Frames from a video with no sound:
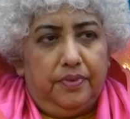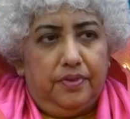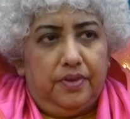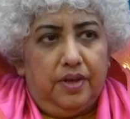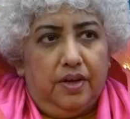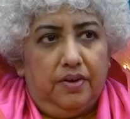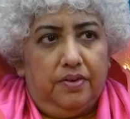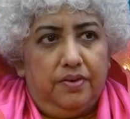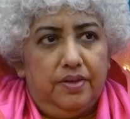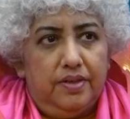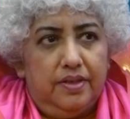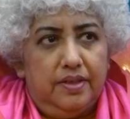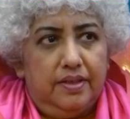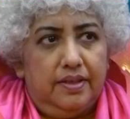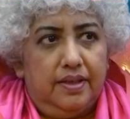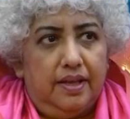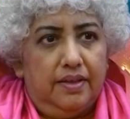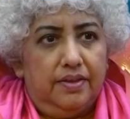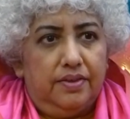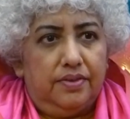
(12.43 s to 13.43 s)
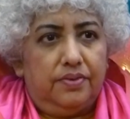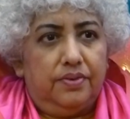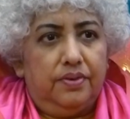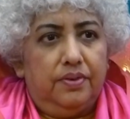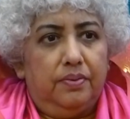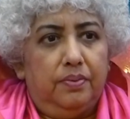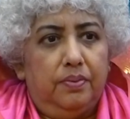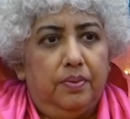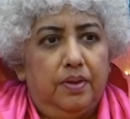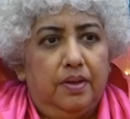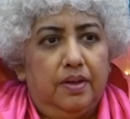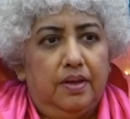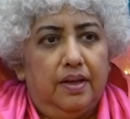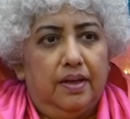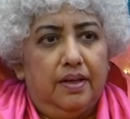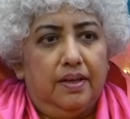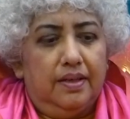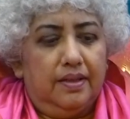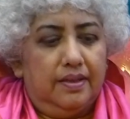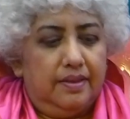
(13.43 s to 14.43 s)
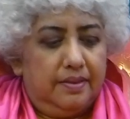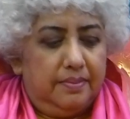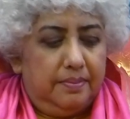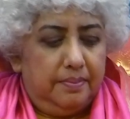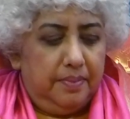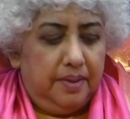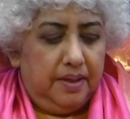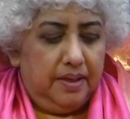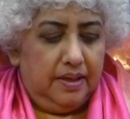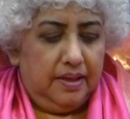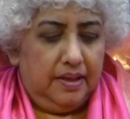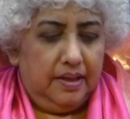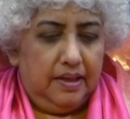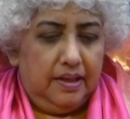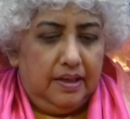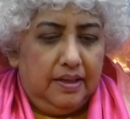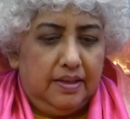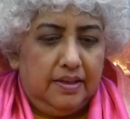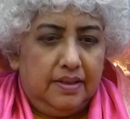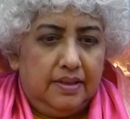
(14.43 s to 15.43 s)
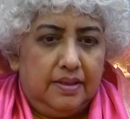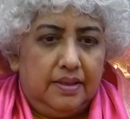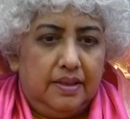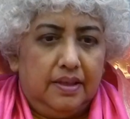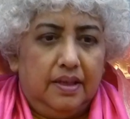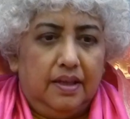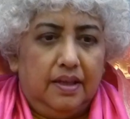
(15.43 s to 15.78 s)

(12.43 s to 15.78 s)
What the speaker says: chakra is a Sanskrit word and its meaning is